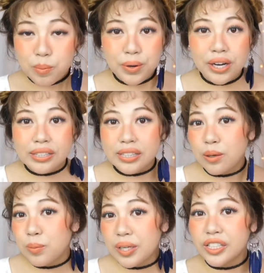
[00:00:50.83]
The products
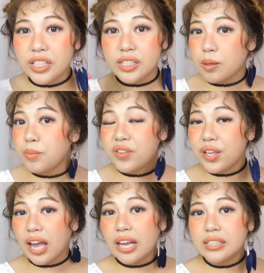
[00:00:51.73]
had reached some of
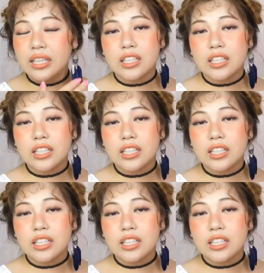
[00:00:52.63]
you guys,